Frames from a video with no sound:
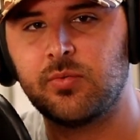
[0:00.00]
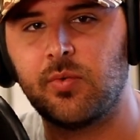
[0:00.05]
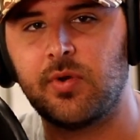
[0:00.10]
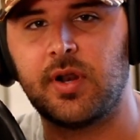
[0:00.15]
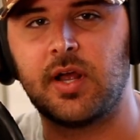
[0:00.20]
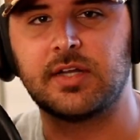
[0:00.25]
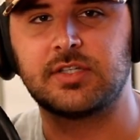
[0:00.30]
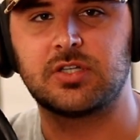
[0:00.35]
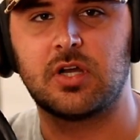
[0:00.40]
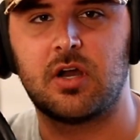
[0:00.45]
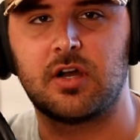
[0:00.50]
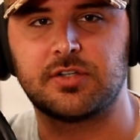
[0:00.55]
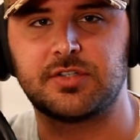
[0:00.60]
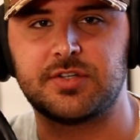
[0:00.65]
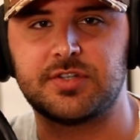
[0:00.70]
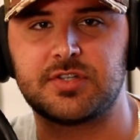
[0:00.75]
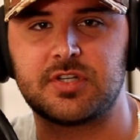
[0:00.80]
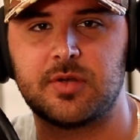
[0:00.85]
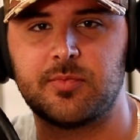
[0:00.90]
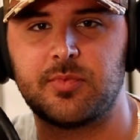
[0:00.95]
when I
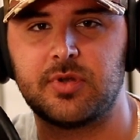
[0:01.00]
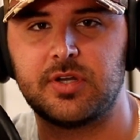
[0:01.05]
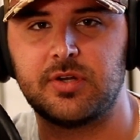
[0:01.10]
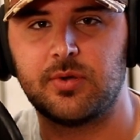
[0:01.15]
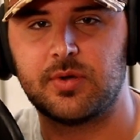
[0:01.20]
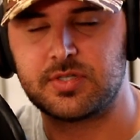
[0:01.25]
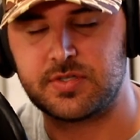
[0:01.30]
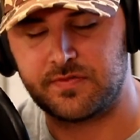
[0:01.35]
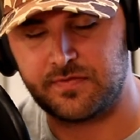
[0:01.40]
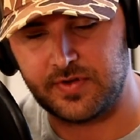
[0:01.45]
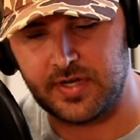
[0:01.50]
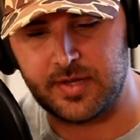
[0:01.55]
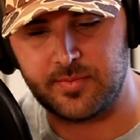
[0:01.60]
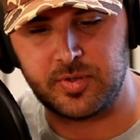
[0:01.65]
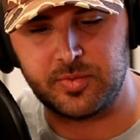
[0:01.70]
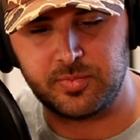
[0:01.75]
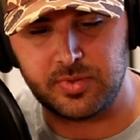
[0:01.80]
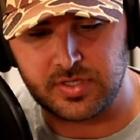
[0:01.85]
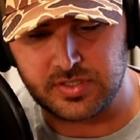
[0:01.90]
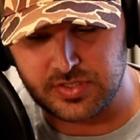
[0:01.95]
talk to somebody who has a
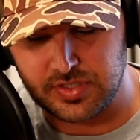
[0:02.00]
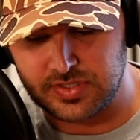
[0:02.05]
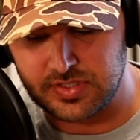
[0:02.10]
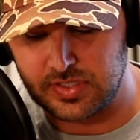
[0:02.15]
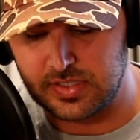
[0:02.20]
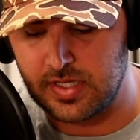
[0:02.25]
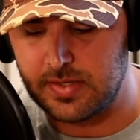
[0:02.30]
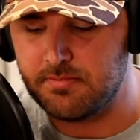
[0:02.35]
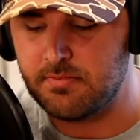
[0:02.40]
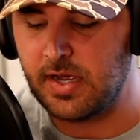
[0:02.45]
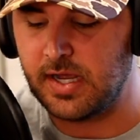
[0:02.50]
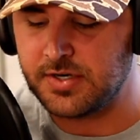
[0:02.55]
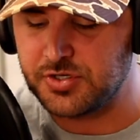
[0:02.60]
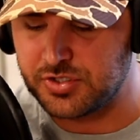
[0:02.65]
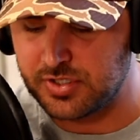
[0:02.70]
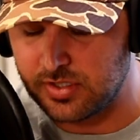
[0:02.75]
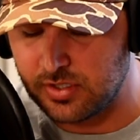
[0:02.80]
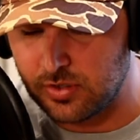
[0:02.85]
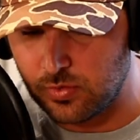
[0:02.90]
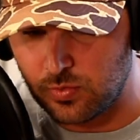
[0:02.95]
family business and they
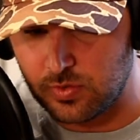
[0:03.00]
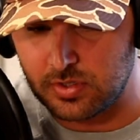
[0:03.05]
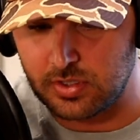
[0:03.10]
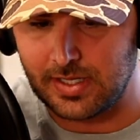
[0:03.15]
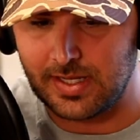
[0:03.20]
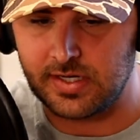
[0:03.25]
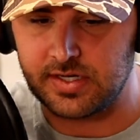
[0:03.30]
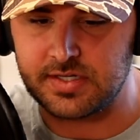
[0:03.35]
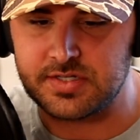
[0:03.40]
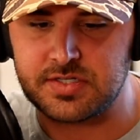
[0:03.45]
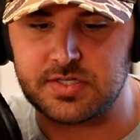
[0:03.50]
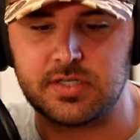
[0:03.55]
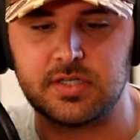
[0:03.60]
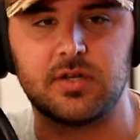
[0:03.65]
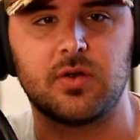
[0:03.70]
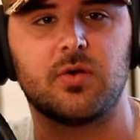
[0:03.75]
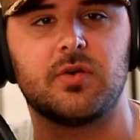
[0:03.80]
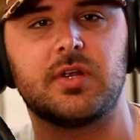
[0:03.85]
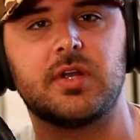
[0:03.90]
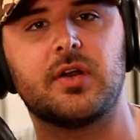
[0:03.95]
mention the word
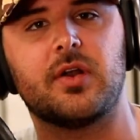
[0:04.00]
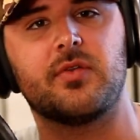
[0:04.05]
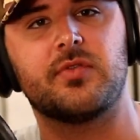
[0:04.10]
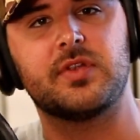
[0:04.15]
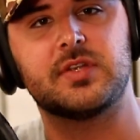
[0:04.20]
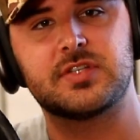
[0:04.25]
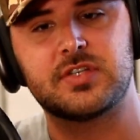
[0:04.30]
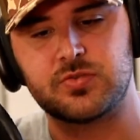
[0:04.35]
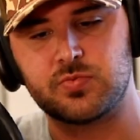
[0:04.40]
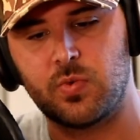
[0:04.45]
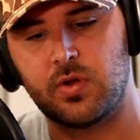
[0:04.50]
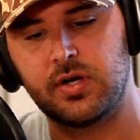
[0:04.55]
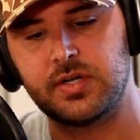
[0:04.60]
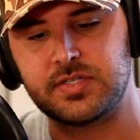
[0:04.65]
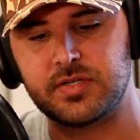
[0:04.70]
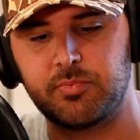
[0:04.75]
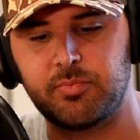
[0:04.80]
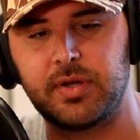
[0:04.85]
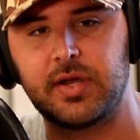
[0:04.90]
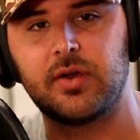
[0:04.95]
legacy, or, this is what
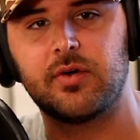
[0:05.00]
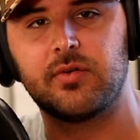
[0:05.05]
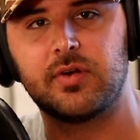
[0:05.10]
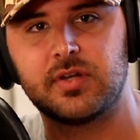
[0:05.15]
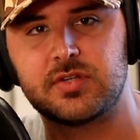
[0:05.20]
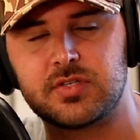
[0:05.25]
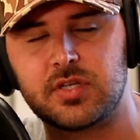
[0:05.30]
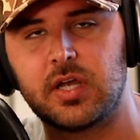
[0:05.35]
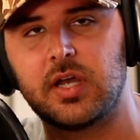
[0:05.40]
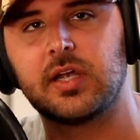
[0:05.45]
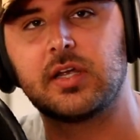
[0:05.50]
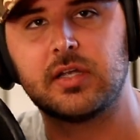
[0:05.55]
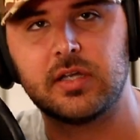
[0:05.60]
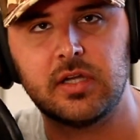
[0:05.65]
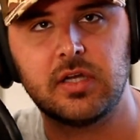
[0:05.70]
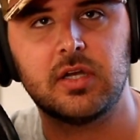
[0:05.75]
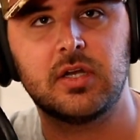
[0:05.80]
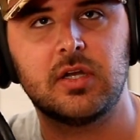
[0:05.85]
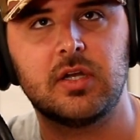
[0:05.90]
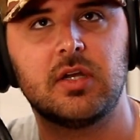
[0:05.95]
it's about, it's like,
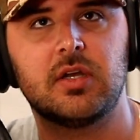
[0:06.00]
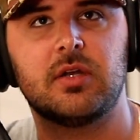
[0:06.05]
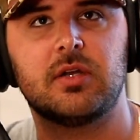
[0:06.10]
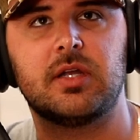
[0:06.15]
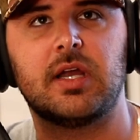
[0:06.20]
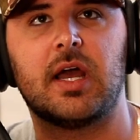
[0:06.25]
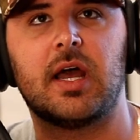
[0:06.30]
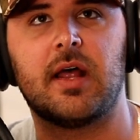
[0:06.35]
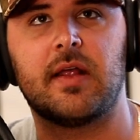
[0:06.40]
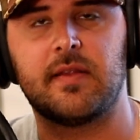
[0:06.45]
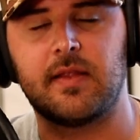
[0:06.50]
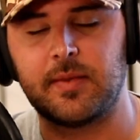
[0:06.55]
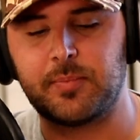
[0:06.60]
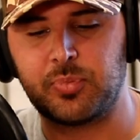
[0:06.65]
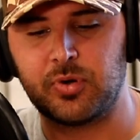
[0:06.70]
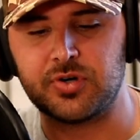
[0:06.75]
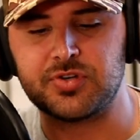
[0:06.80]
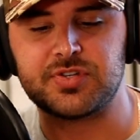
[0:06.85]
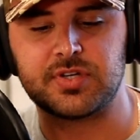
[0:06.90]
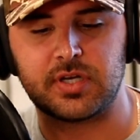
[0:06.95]
yeah,
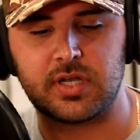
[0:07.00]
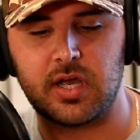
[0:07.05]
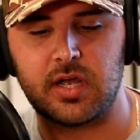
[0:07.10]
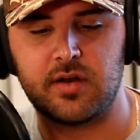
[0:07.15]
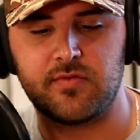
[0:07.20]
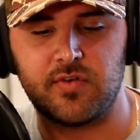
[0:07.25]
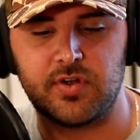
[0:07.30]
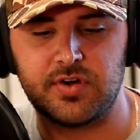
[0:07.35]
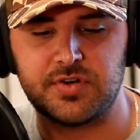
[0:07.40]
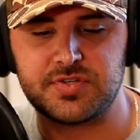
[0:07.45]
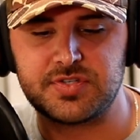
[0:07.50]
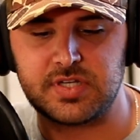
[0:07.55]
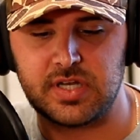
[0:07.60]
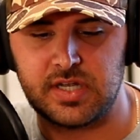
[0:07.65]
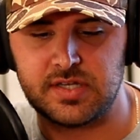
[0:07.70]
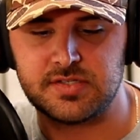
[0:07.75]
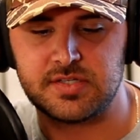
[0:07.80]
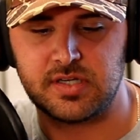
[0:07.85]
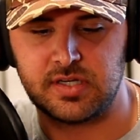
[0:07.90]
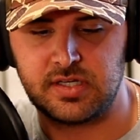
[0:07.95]
that person kind of
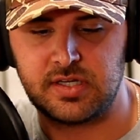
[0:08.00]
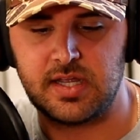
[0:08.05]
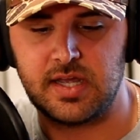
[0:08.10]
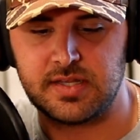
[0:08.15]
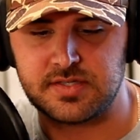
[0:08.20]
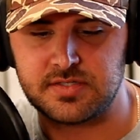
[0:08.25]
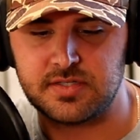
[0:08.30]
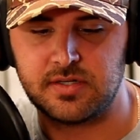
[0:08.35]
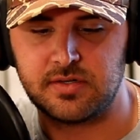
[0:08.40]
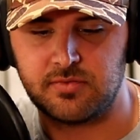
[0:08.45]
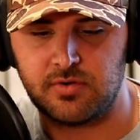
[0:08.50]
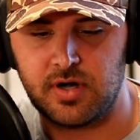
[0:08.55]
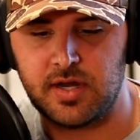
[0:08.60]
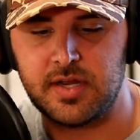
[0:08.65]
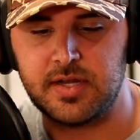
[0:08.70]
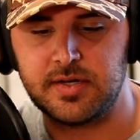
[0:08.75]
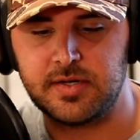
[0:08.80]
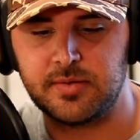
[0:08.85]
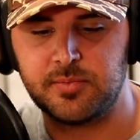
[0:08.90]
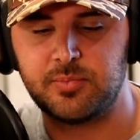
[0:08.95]
understands it and gets it,
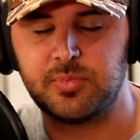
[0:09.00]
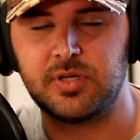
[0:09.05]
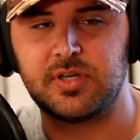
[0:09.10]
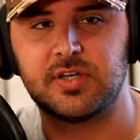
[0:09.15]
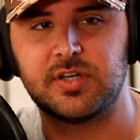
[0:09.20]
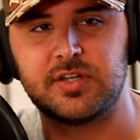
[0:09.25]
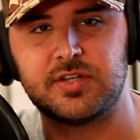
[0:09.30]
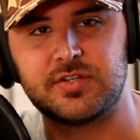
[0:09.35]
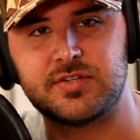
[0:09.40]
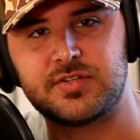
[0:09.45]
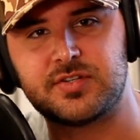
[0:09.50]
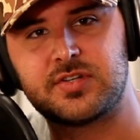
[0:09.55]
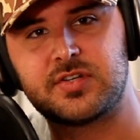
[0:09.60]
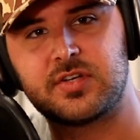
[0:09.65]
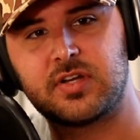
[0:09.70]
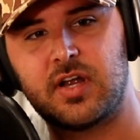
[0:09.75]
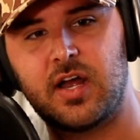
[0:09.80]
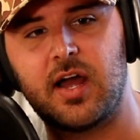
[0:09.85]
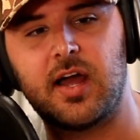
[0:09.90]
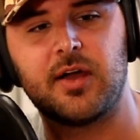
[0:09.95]
right?
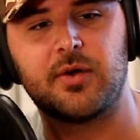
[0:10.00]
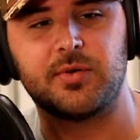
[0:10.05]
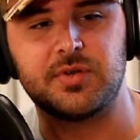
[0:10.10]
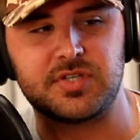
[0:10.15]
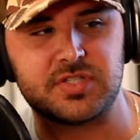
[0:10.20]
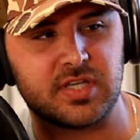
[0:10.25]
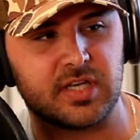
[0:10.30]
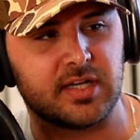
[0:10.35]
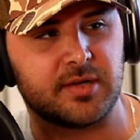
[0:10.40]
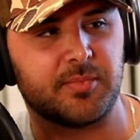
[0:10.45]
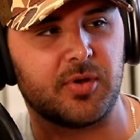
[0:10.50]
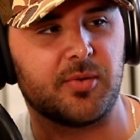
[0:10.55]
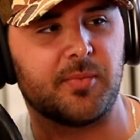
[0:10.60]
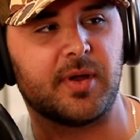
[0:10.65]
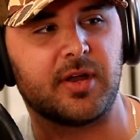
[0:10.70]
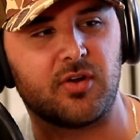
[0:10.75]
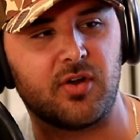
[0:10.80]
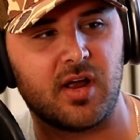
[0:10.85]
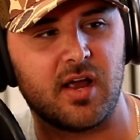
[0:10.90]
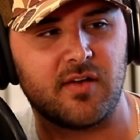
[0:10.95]
Because I always think about
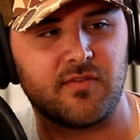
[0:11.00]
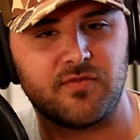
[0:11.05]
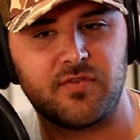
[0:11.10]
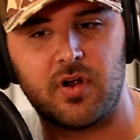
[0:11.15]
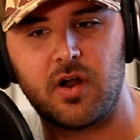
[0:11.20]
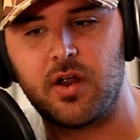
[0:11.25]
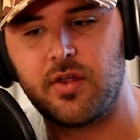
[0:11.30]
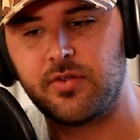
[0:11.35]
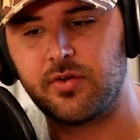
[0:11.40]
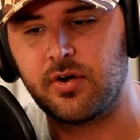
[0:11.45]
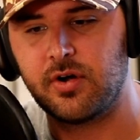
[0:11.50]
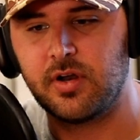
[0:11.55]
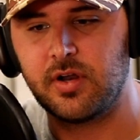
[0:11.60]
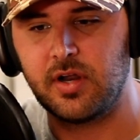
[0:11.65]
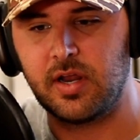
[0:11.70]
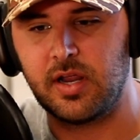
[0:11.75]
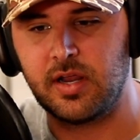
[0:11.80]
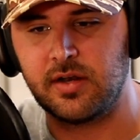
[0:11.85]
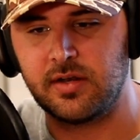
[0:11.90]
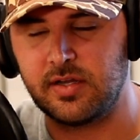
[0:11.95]
my grandfather
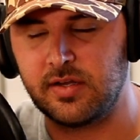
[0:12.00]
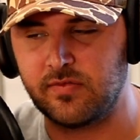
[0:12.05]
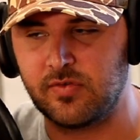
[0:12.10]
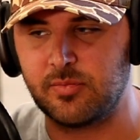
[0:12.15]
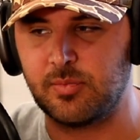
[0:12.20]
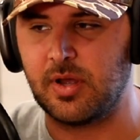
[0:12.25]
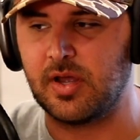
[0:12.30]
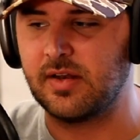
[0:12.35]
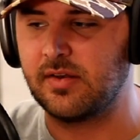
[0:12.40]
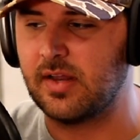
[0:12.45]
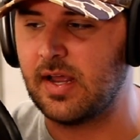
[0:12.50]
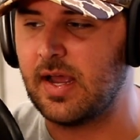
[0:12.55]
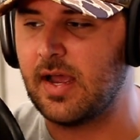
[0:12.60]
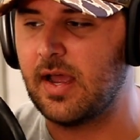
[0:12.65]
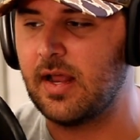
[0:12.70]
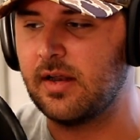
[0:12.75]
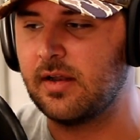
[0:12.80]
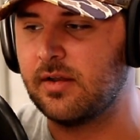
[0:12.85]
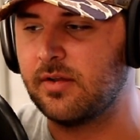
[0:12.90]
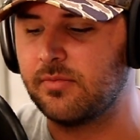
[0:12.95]
and even my
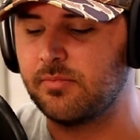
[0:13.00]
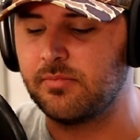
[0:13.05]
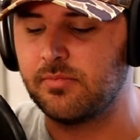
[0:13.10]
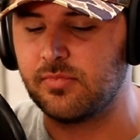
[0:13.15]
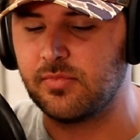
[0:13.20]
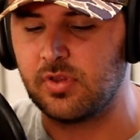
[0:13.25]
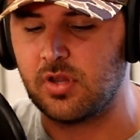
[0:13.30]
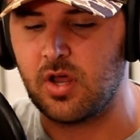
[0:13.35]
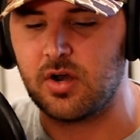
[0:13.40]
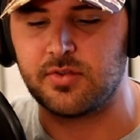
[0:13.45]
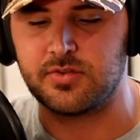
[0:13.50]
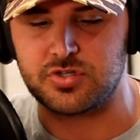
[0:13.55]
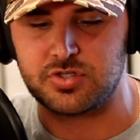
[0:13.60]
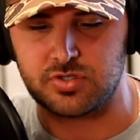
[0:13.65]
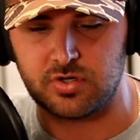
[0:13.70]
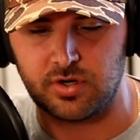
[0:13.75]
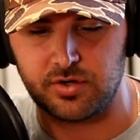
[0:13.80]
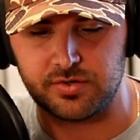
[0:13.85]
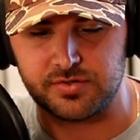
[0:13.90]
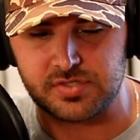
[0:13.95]
dad and a lot of the
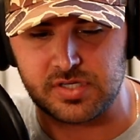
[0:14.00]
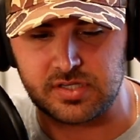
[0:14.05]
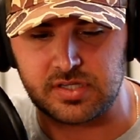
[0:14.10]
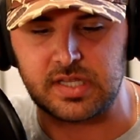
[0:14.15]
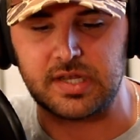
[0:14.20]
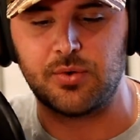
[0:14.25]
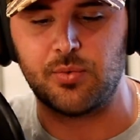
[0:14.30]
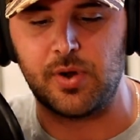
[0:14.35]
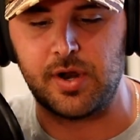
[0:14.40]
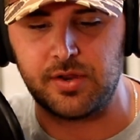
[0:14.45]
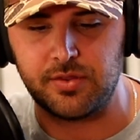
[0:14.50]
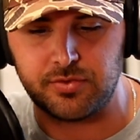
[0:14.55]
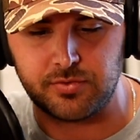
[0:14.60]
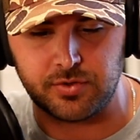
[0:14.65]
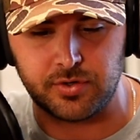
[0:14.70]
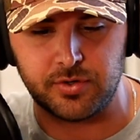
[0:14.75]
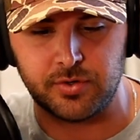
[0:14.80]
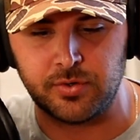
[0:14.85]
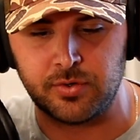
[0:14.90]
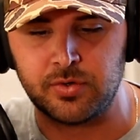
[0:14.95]
struggles that they went
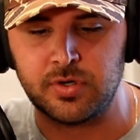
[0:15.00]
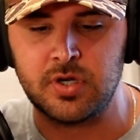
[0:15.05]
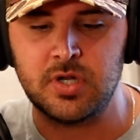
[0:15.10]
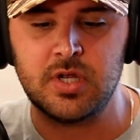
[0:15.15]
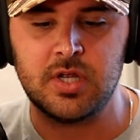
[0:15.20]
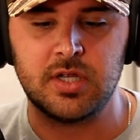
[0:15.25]
through,